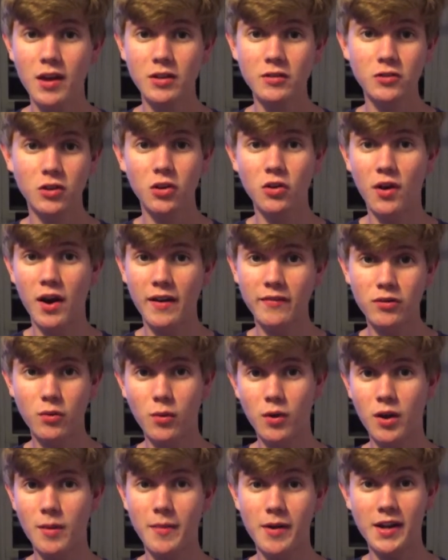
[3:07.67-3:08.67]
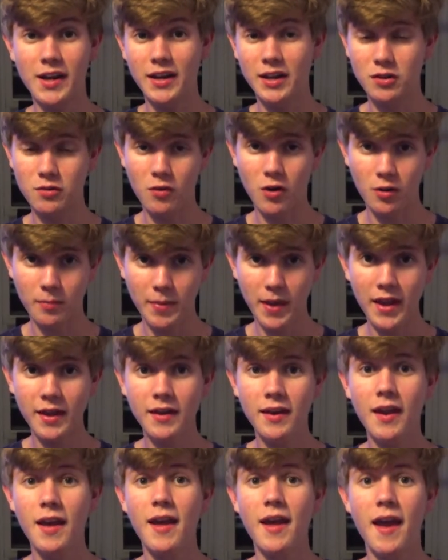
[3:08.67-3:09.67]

so you don't have to worry about getting the wrong paint,